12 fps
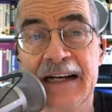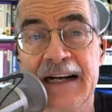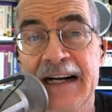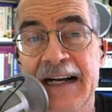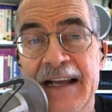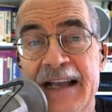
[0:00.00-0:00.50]

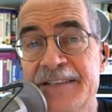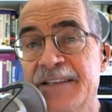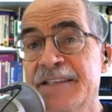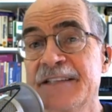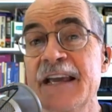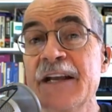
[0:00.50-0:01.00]
As
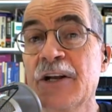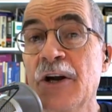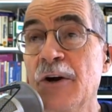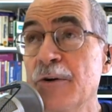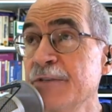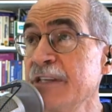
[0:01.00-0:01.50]
the saying
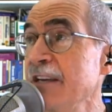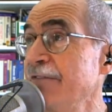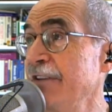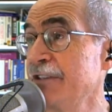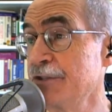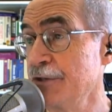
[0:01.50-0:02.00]
goes,
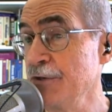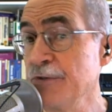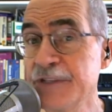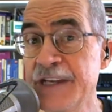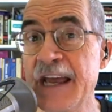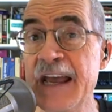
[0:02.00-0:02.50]
if it's
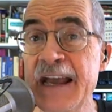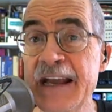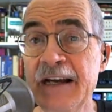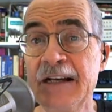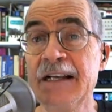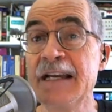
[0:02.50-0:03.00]
Tuesday
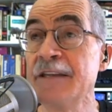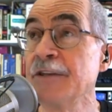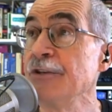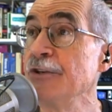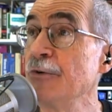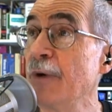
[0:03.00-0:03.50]
in
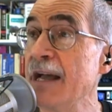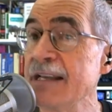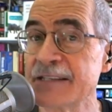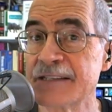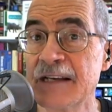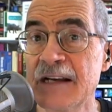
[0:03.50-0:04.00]
the
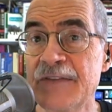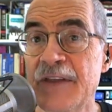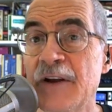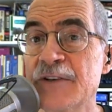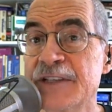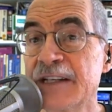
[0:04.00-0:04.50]
U.S.,
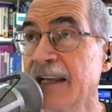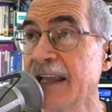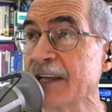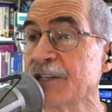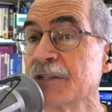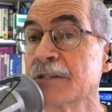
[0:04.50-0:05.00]
there's an
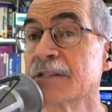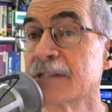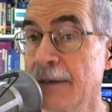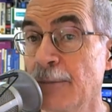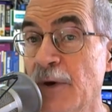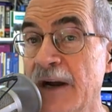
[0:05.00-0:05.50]
election
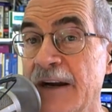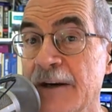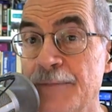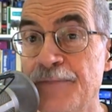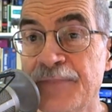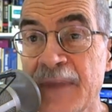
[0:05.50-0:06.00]

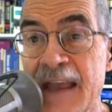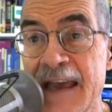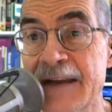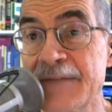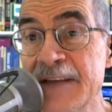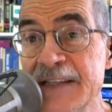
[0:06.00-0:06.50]
somewhere.
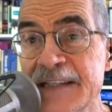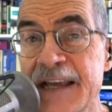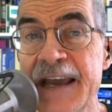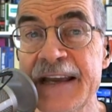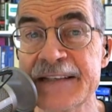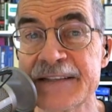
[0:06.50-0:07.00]
And in this
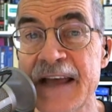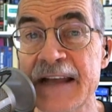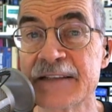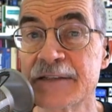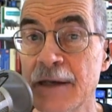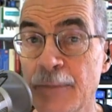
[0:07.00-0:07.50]
case,
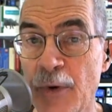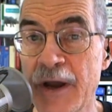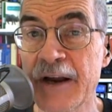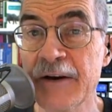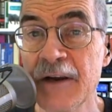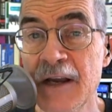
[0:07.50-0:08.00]
that
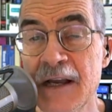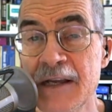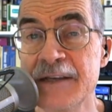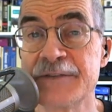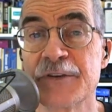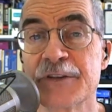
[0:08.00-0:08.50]
somewhere
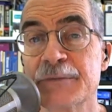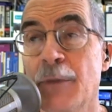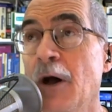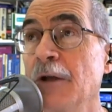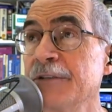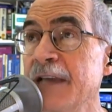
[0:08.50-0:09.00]
is the
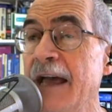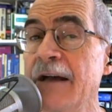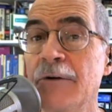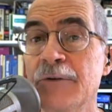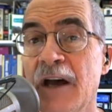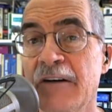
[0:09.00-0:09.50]
small
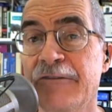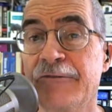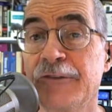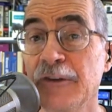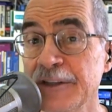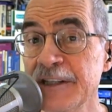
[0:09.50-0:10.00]
town of
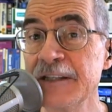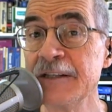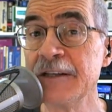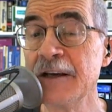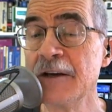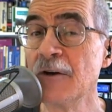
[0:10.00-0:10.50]

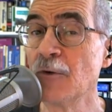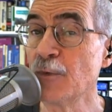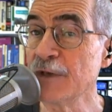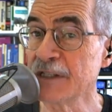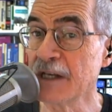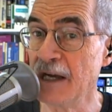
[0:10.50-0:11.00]
Fulton,
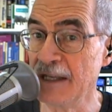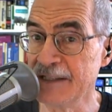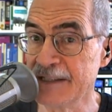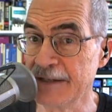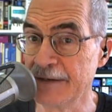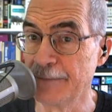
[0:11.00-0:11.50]

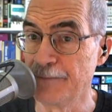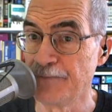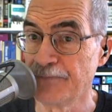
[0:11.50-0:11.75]
Wisconsin.